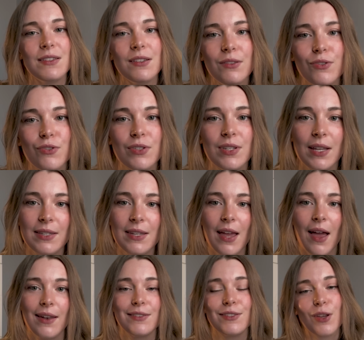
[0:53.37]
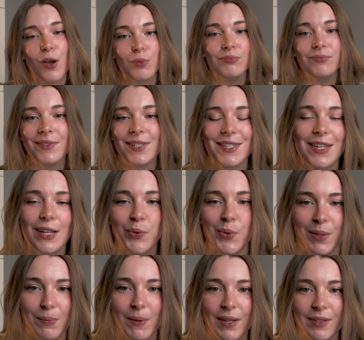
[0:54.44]
solutions at the end, so stick
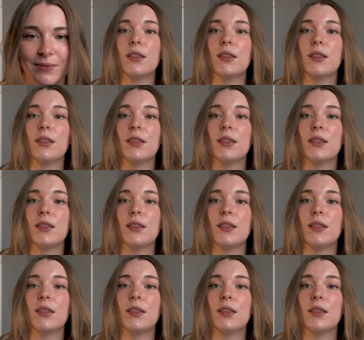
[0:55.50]
with me.